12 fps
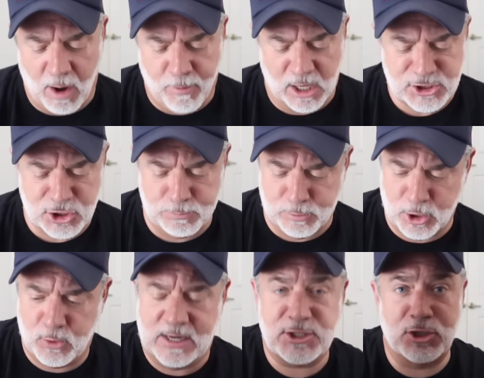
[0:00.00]
I bought two
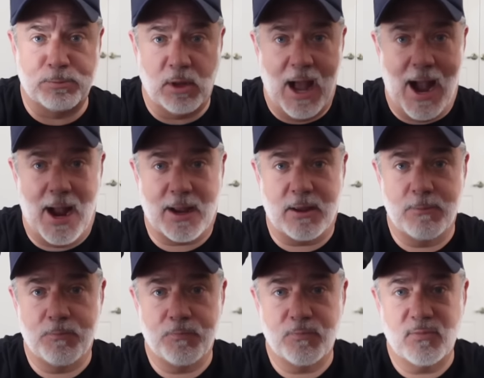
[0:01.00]
blue and two black.
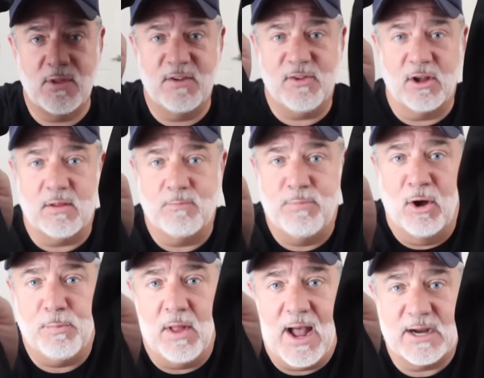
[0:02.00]
Those look
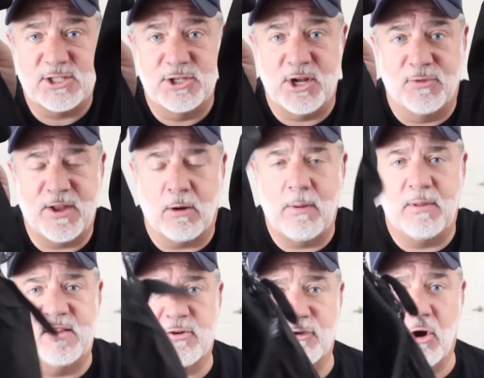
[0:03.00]
both black too, you, don't they? Or maybe
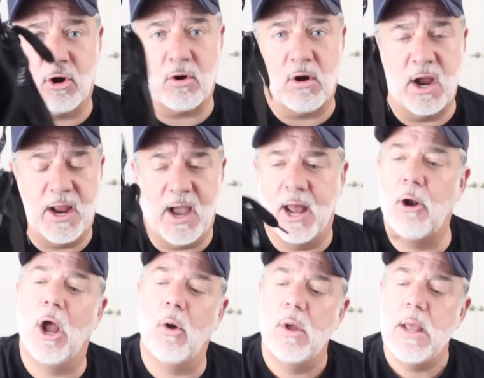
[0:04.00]
these are dark gray. I don't
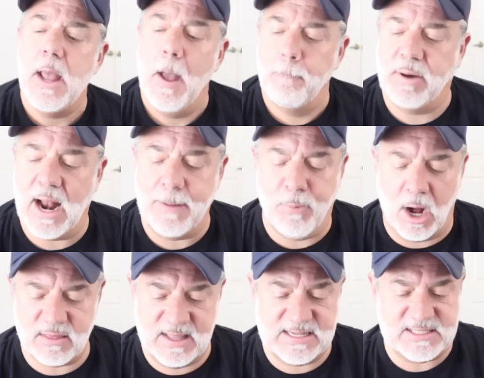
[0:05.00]
know. But I
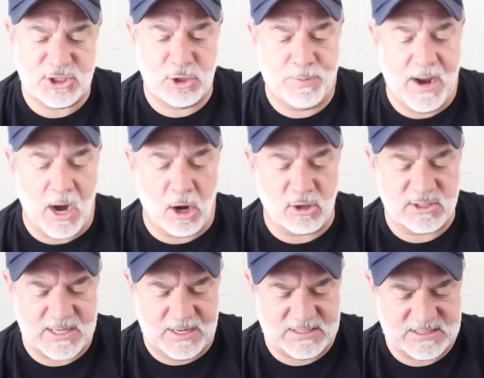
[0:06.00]
bought these two
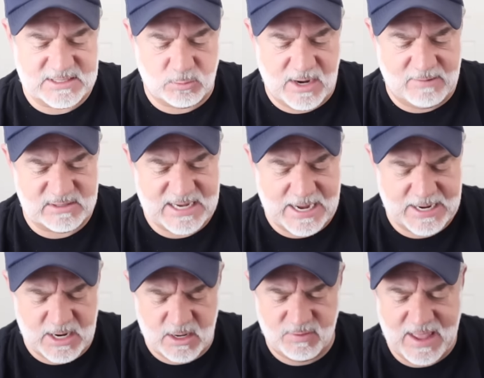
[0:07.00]
pairs. Does this one have a tag
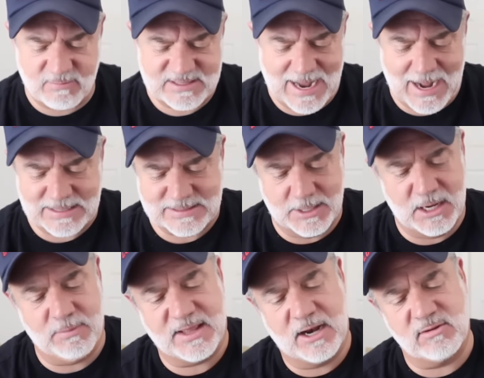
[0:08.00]
in it? They have tags in it,
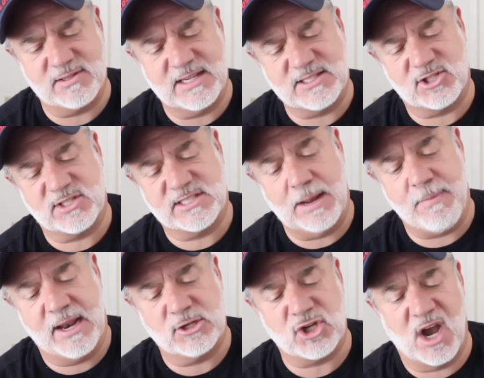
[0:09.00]
but they don't they just say
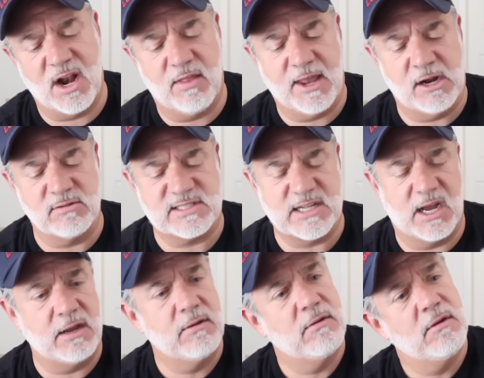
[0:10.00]
made in China. They don't
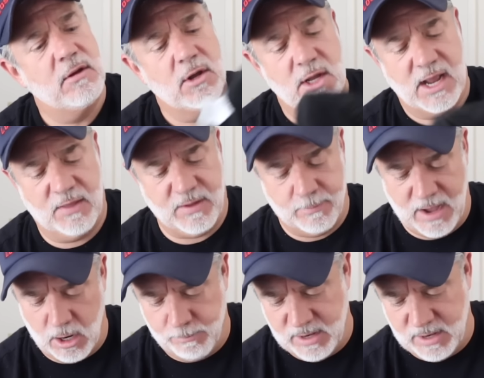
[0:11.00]
say anything about them.